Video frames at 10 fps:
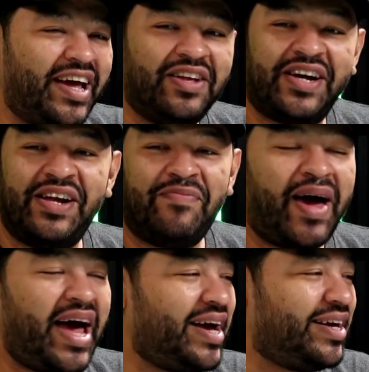looking
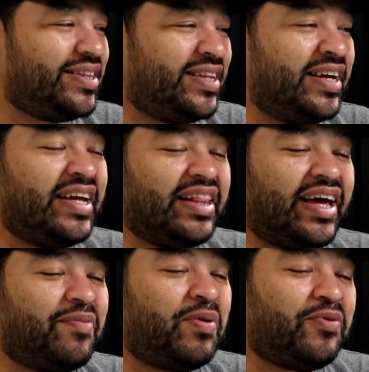back, thinking
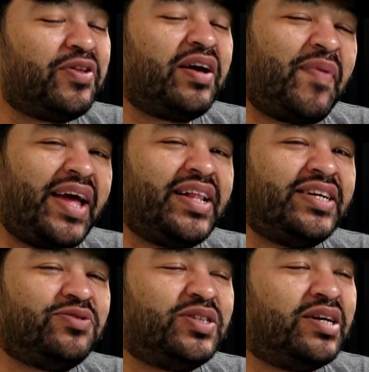like people were like, man, that's
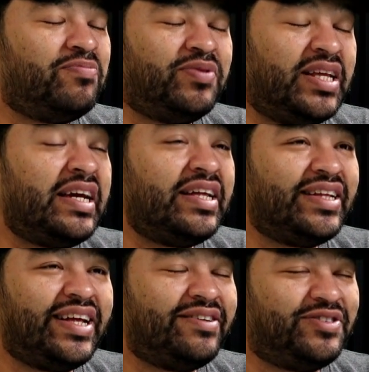what's up. Thinking that
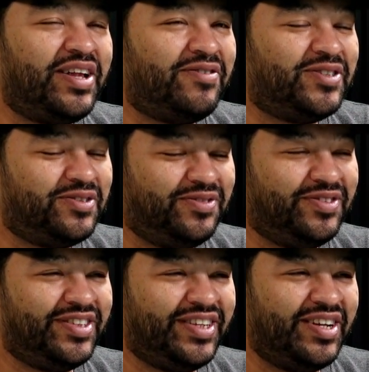was
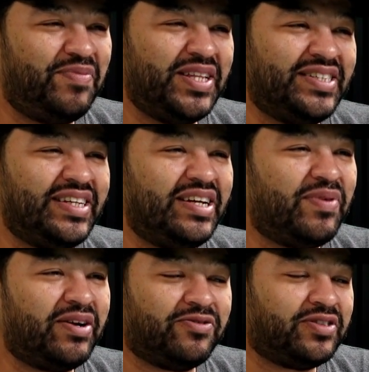going to be the scene, but
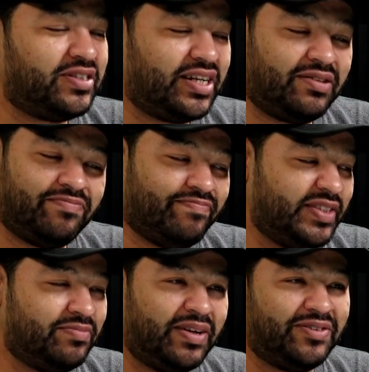everyone's just like,
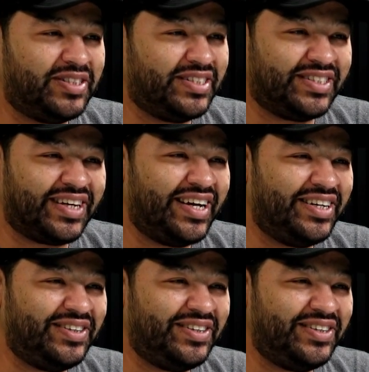man, what's this guy doing?